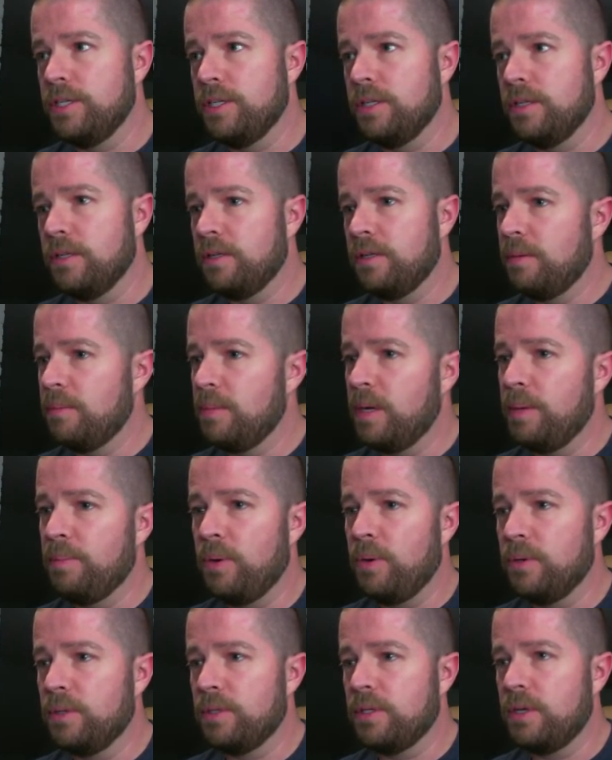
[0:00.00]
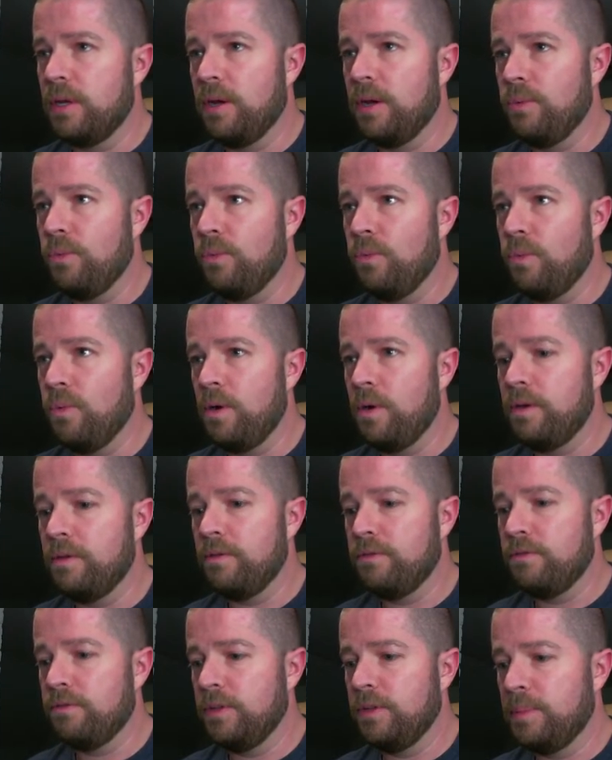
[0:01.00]
You think my opponent's got 1
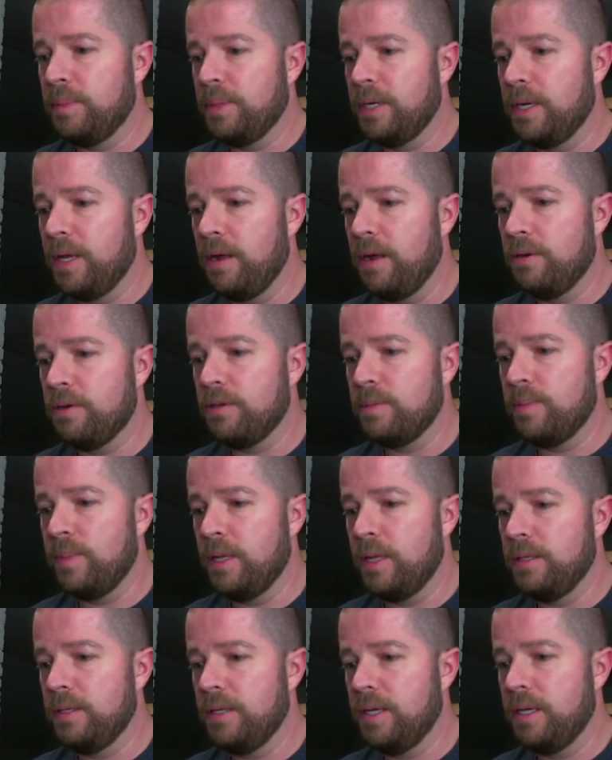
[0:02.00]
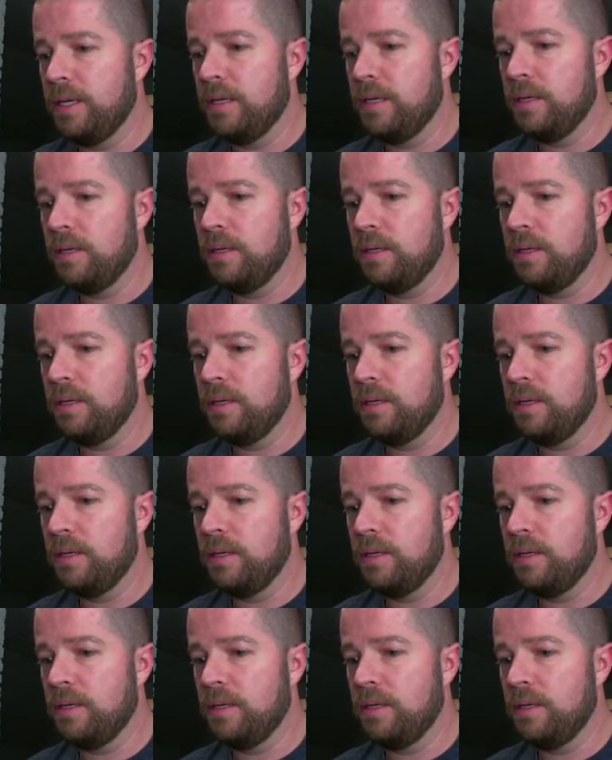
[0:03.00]
flippin' counterspell in hand?